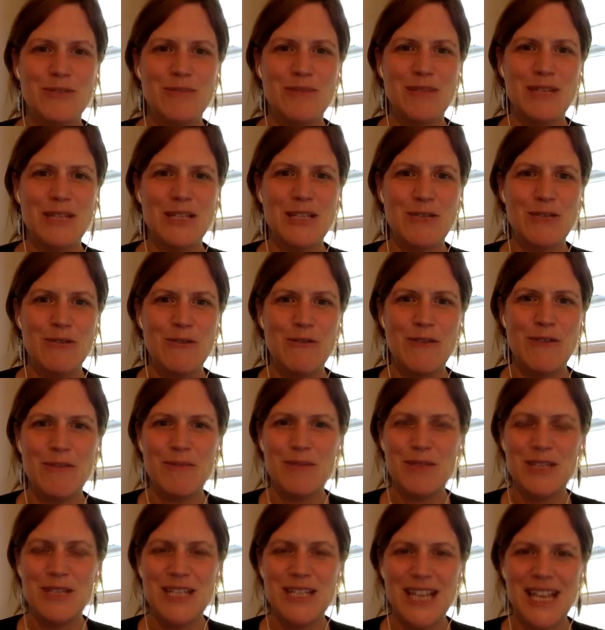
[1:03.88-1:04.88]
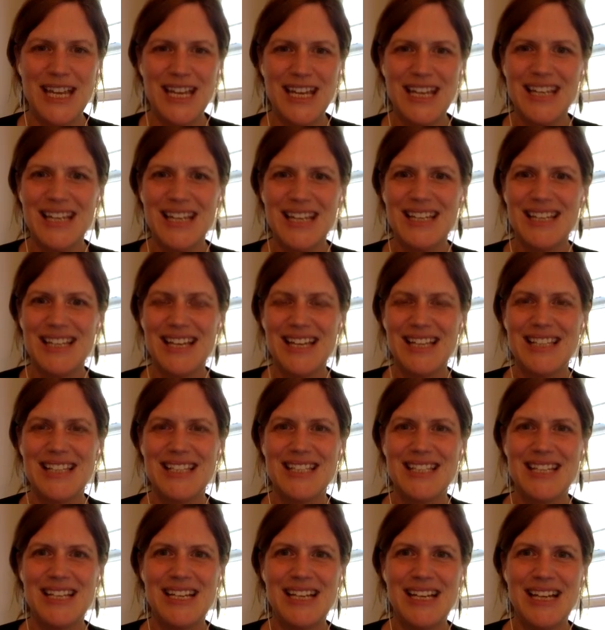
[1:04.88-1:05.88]
by two of them today. That's
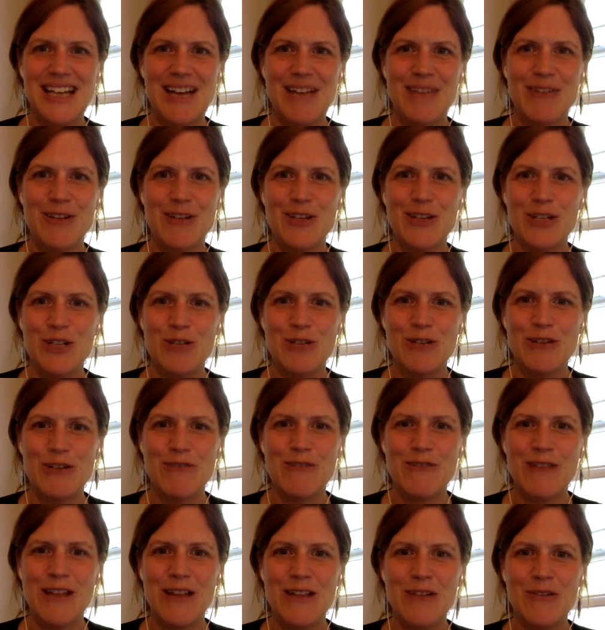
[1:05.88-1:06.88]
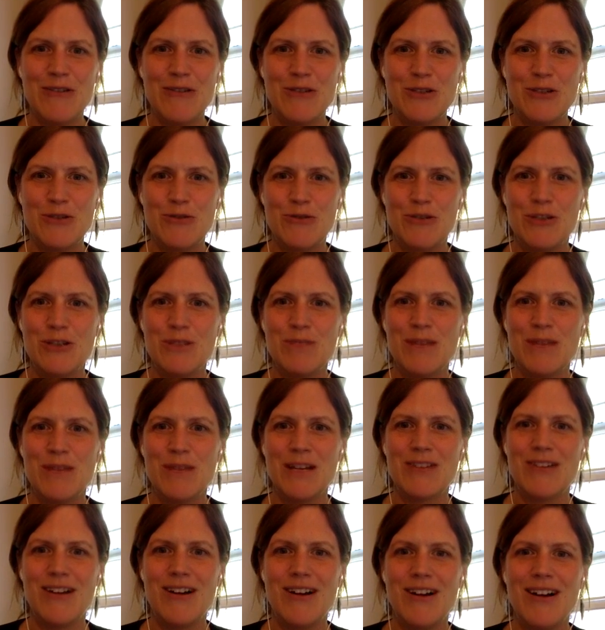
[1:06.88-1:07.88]
our Ashoka Fellow, George
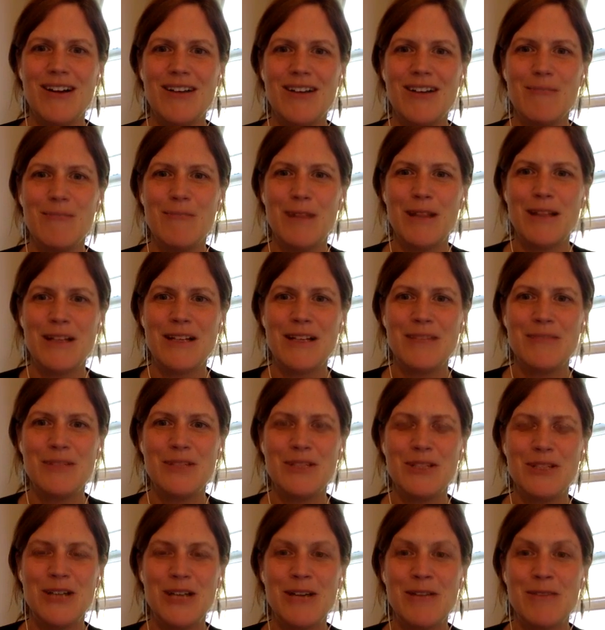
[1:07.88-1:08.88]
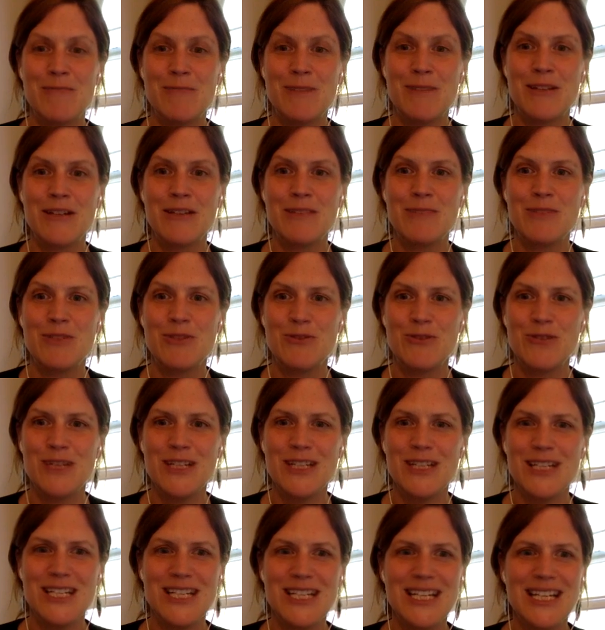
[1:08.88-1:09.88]
McGraw. Welcome, welcome,
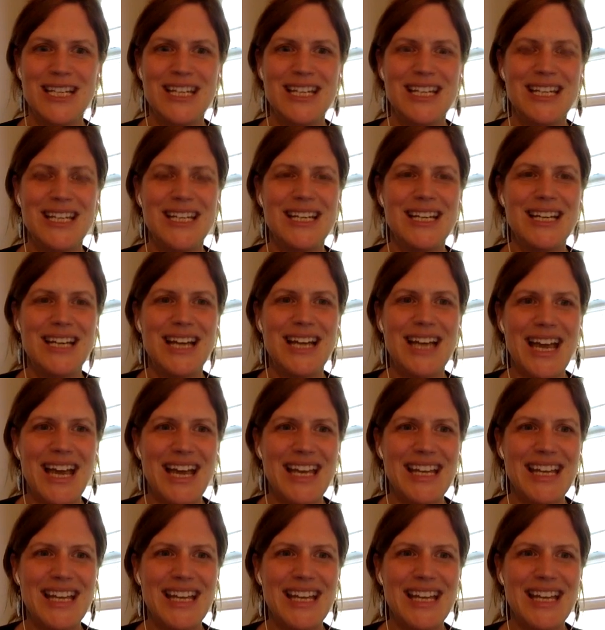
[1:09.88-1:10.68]
George. And